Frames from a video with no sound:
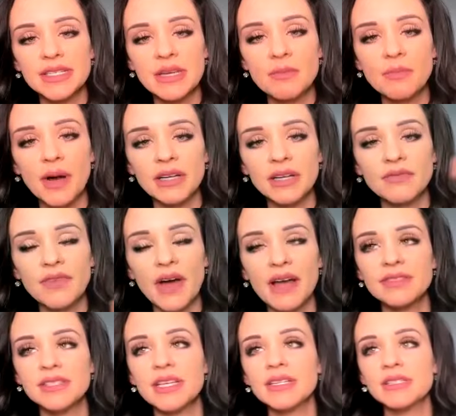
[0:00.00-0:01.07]
debunk the
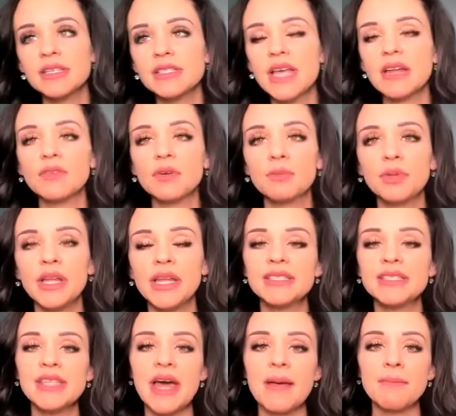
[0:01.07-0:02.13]
five senses and
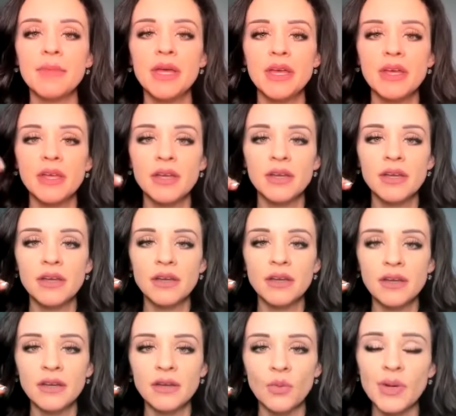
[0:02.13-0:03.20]
replace them
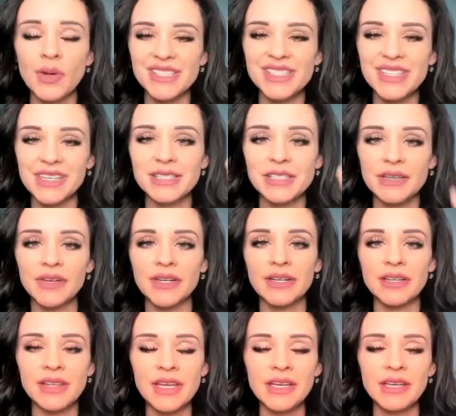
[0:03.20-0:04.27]
with six different
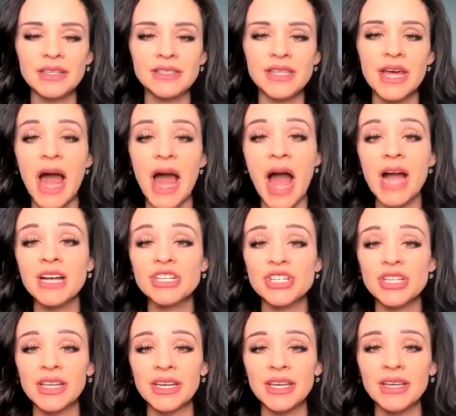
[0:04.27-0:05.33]
things that
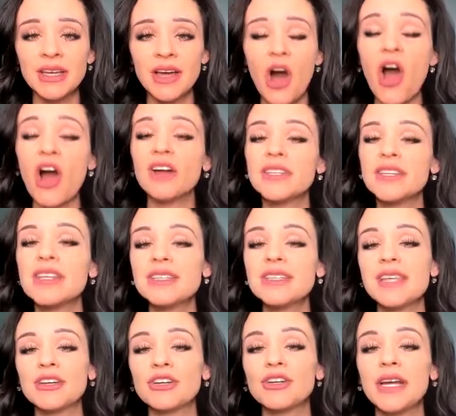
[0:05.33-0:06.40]
actually are the things
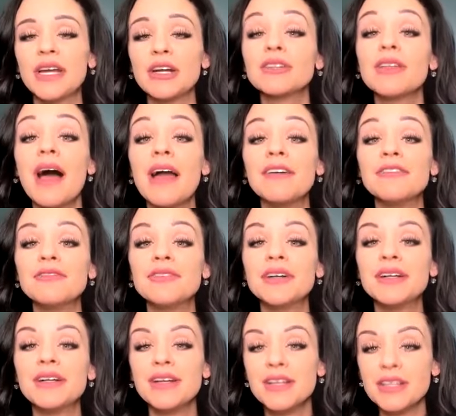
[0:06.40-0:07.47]
that create your life.
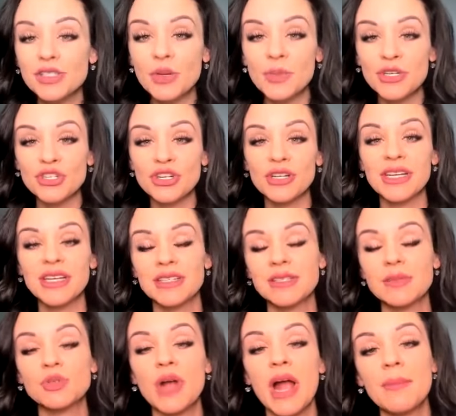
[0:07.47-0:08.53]
So be sure to hit the
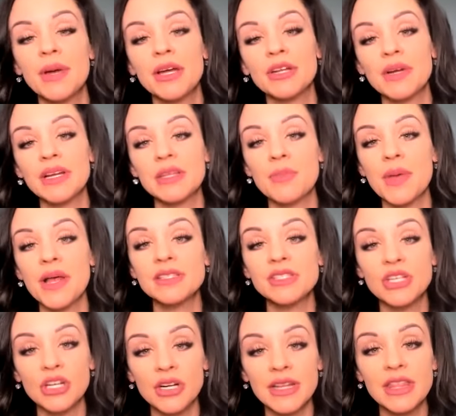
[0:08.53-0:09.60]
subscribe button, ring the bell so
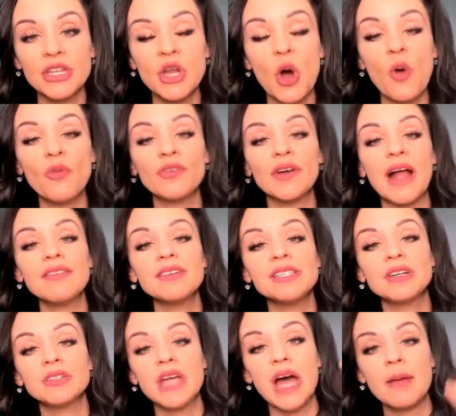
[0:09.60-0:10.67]
you're in the know for every
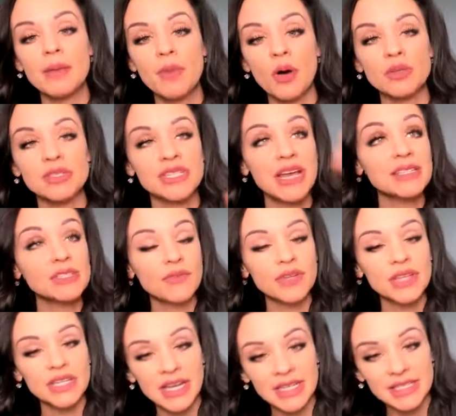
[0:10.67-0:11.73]
single time I post. Yes, over
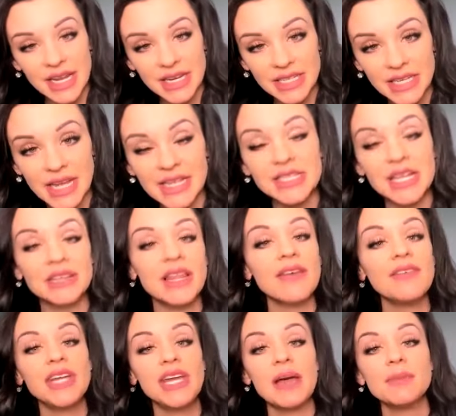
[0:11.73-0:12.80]
the next 90 days,
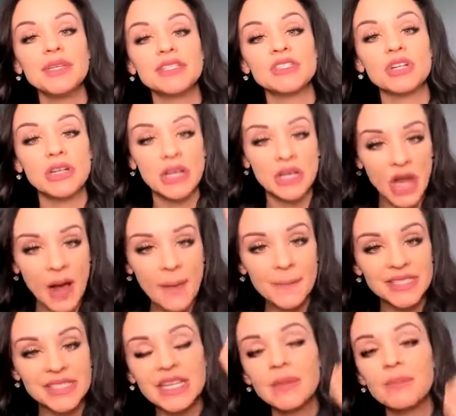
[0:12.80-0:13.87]
11 a.m. Eastern, not
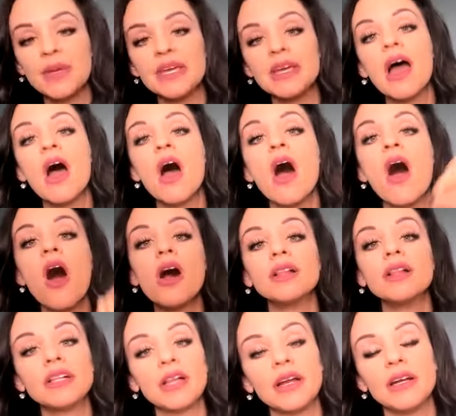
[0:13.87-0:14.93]
missing a beat, all
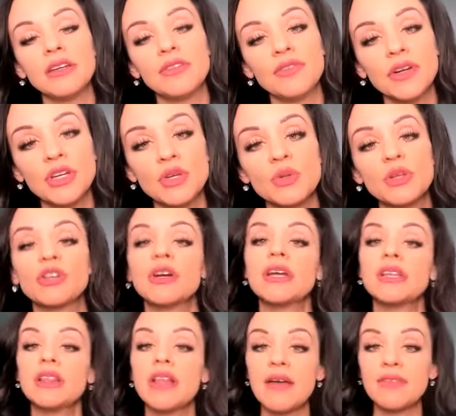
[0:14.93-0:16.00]
in clarity for you to create
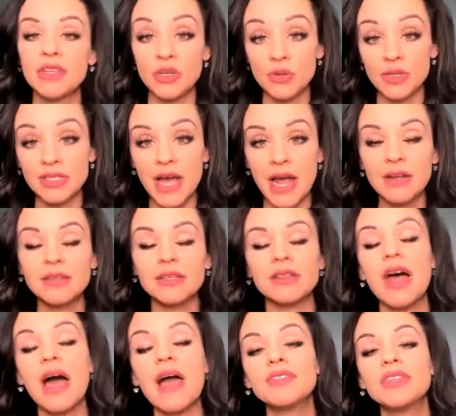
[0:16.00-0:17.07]
the life that you desire, the
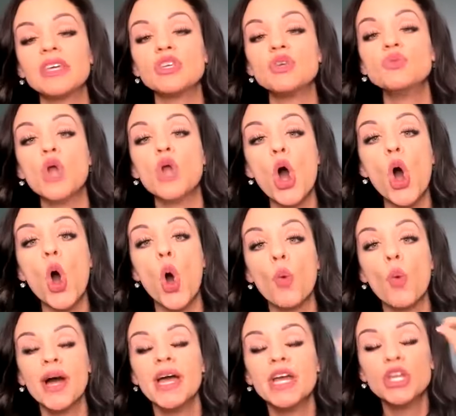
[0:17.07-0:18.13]
life that you
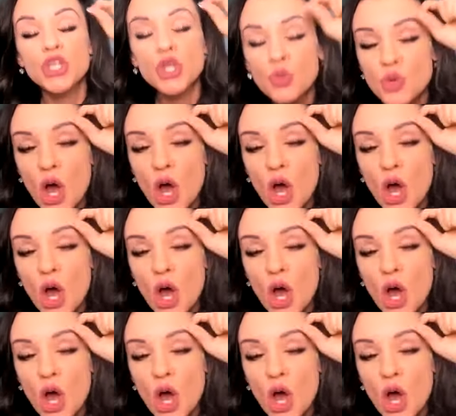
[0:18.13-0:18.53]
know, you